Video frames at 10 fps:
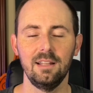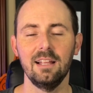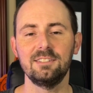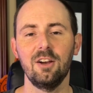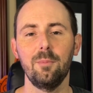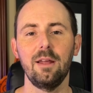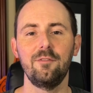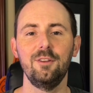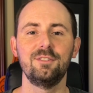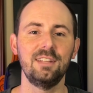Now let's talk about a
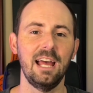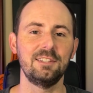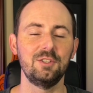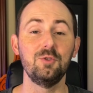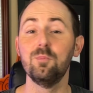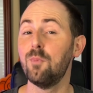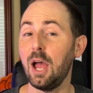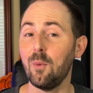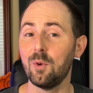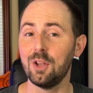few stats that you
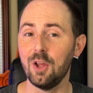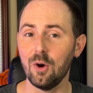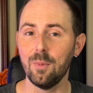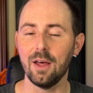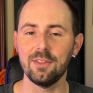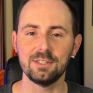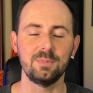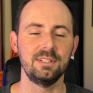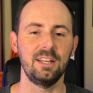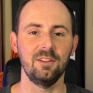might want to know about this
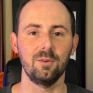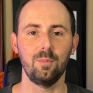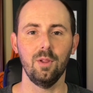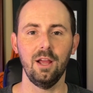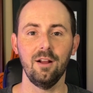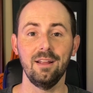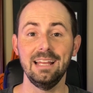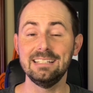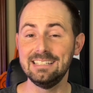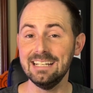particular player.
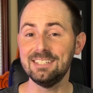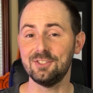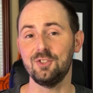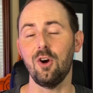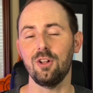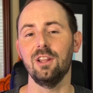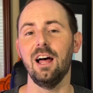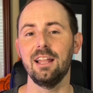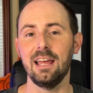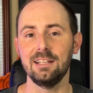He did start a
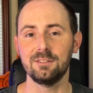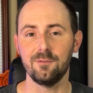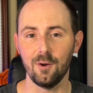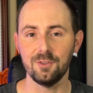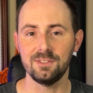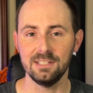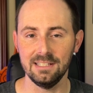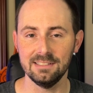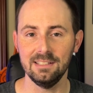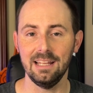lot at his first
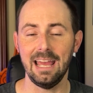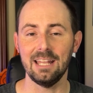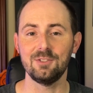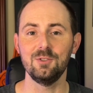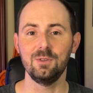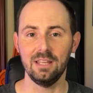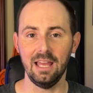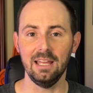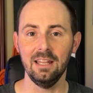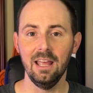season at
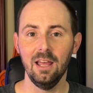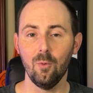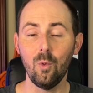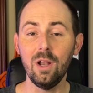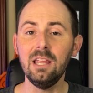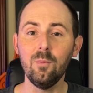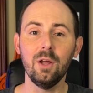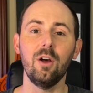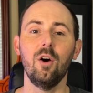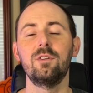Duquesne. When he
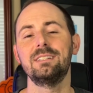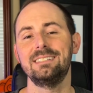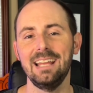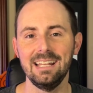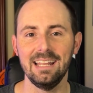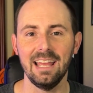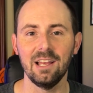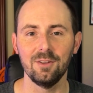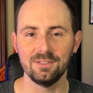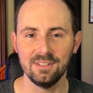went over to San
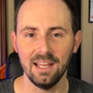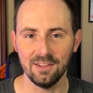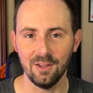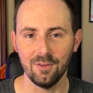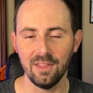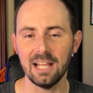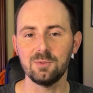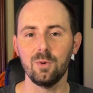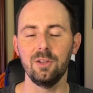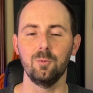Diego State, though,
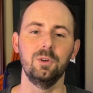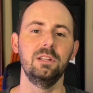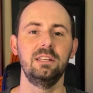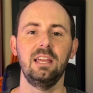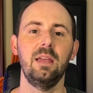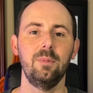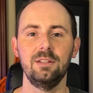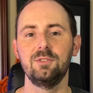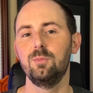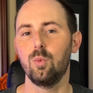that's where he really came
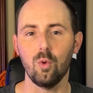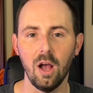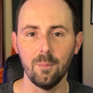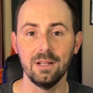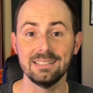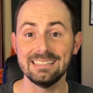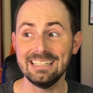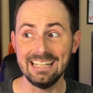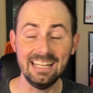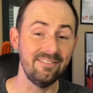into prominence,
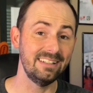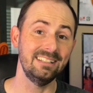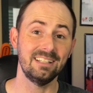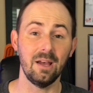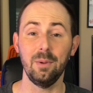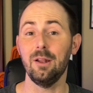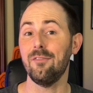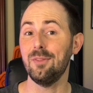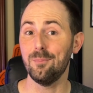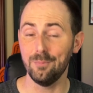even coming
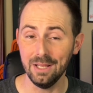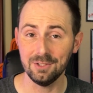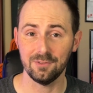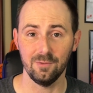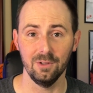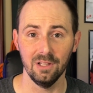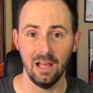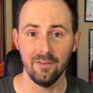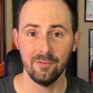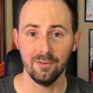off the bench for a
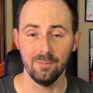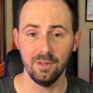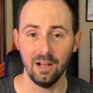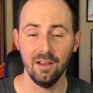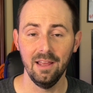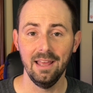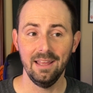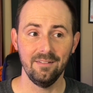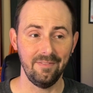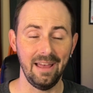lot for them there.
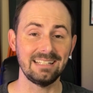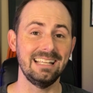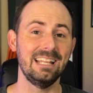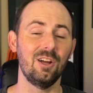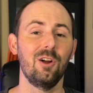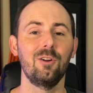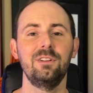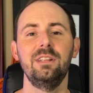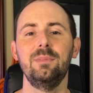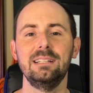In fact, it
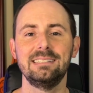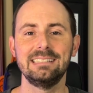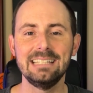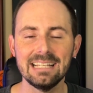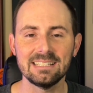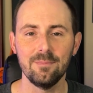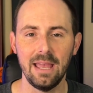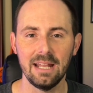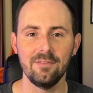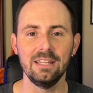earned him the Sixth
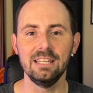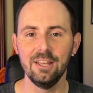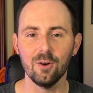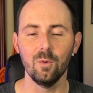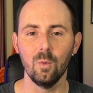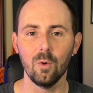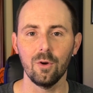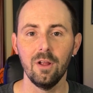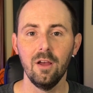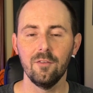Man of the Year
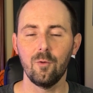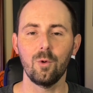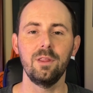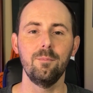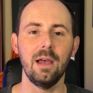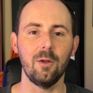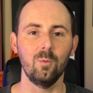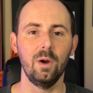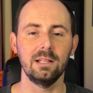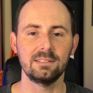award for the
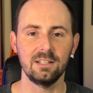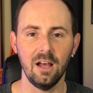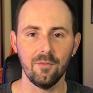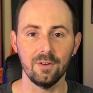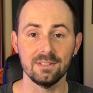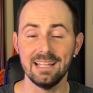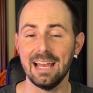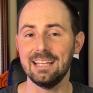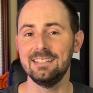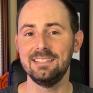Mountain West Conference.
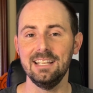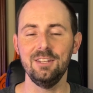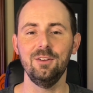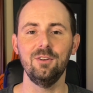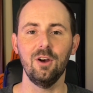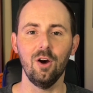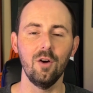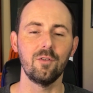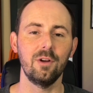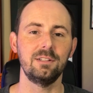That continued
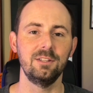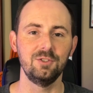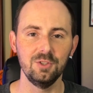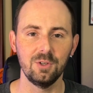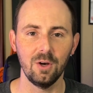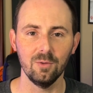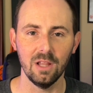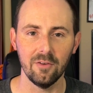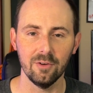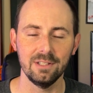over at the JUCO
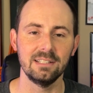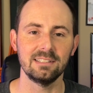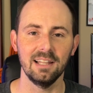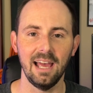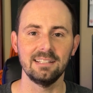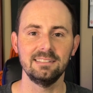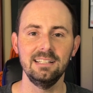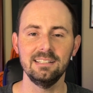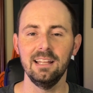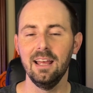level in this last
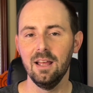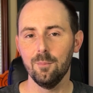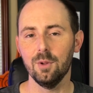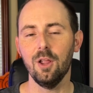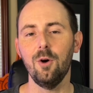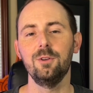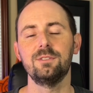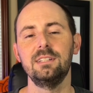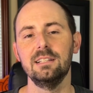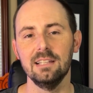season. Below, you'll
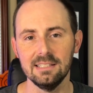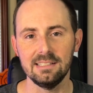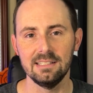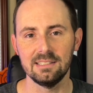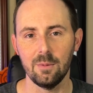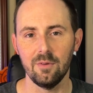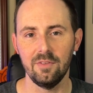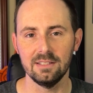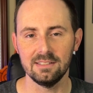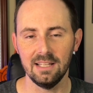see listed some of
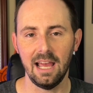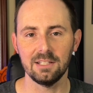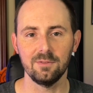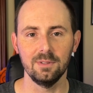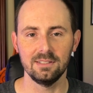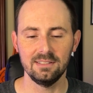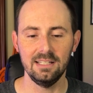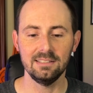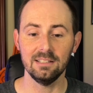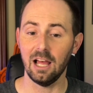his stats from the
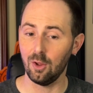season.